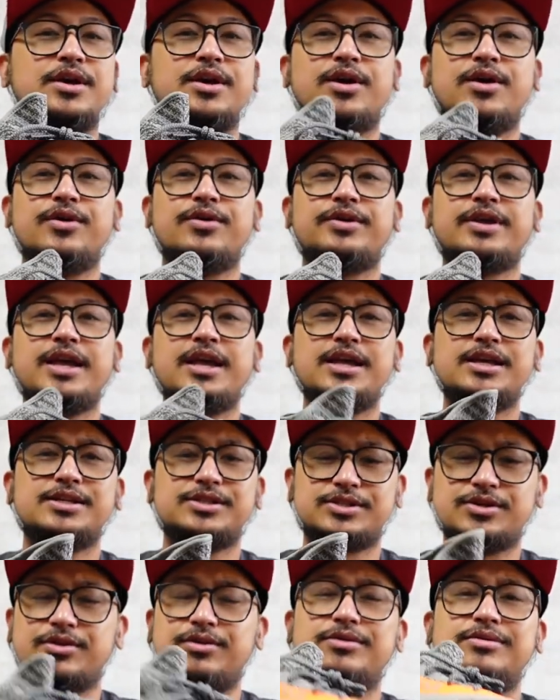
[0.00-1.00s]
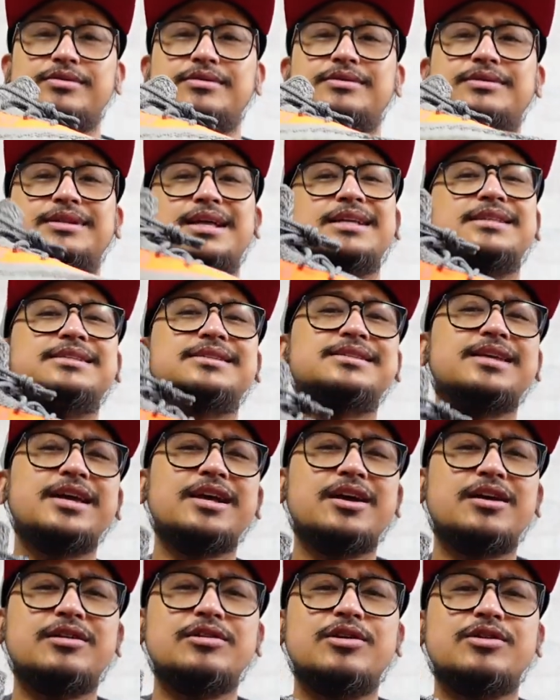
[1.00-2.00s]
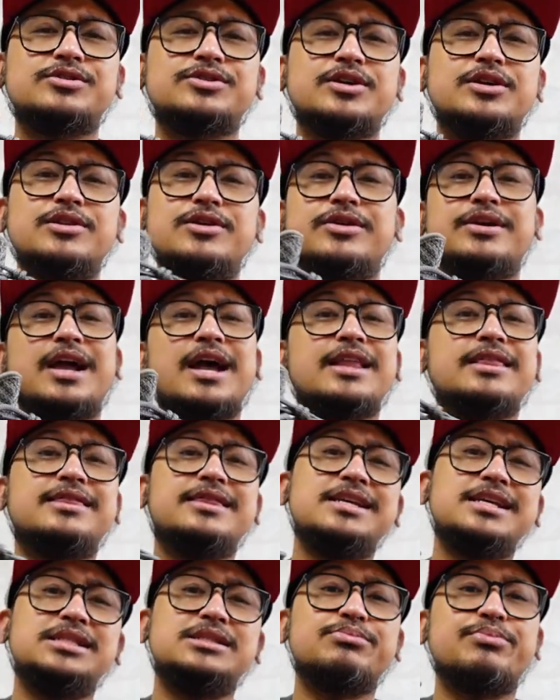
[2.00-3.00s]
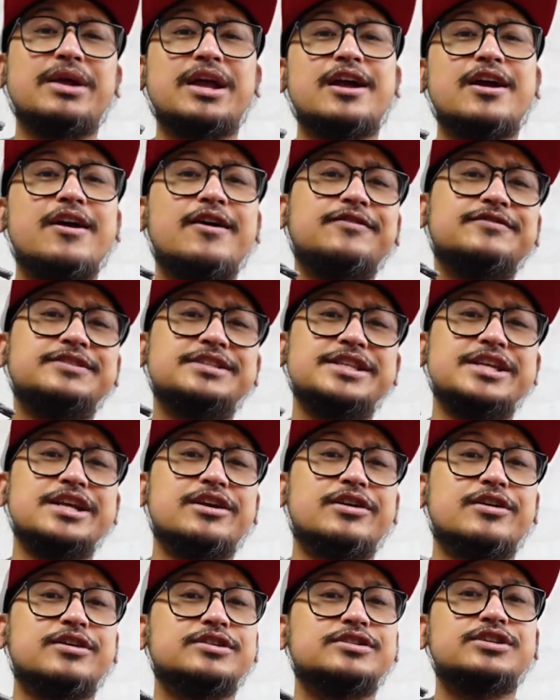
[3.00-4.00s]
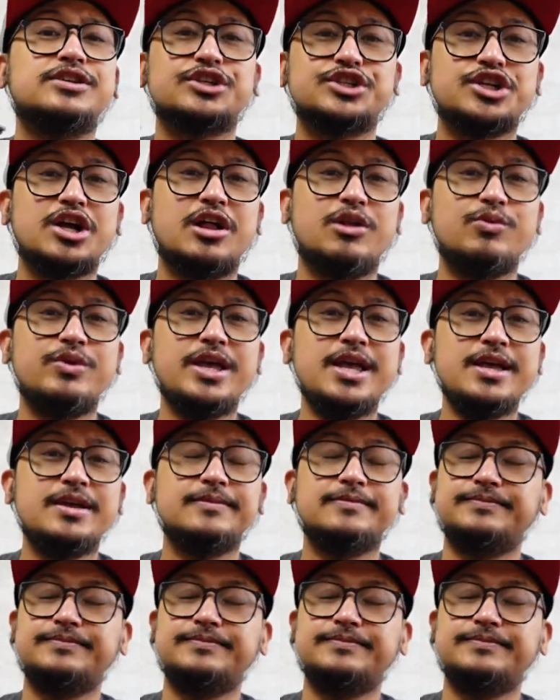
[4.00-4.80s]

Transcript: Okay, so let's take a closer look at these pair of sneakers, shall we?